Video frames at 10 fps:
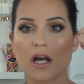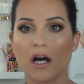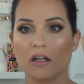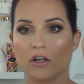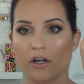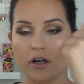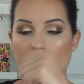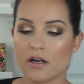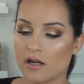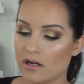
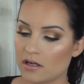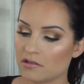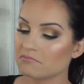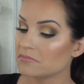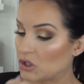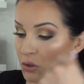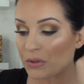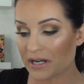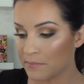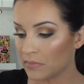color
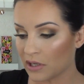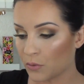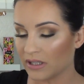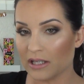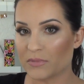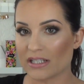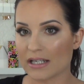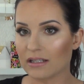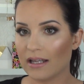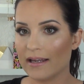cream liquid
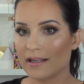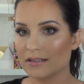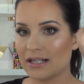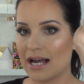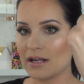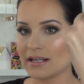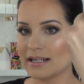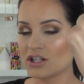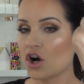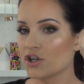lipstick. Like,
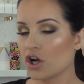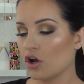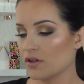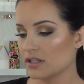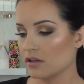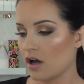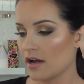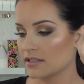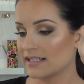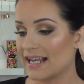it's hard to call this a
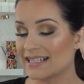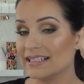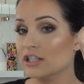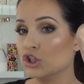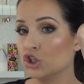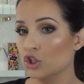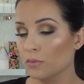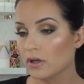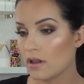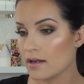gloss. Yes, it is
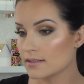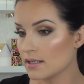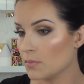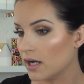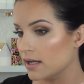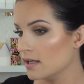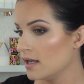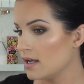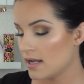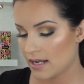super glossy, but
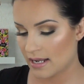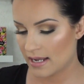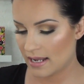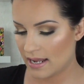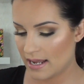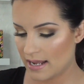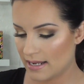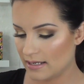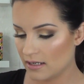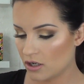
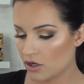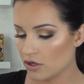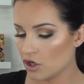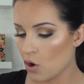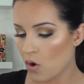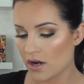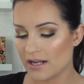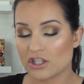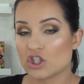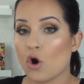it could go on,
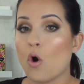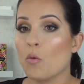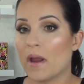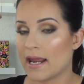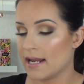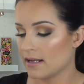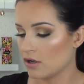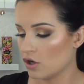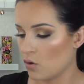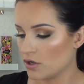it's so opaque, it
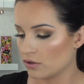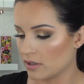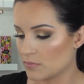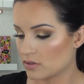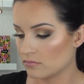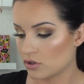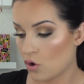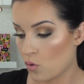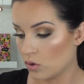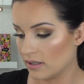could go on your lips
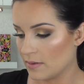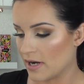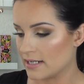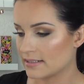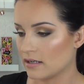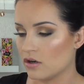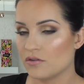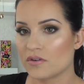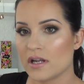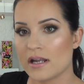totally by
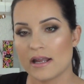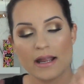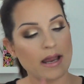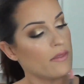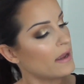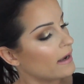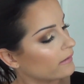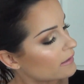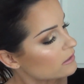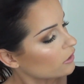itself. And then
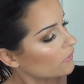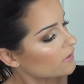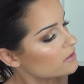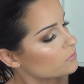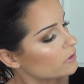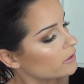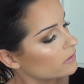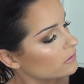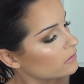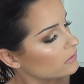let's look at this
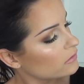one.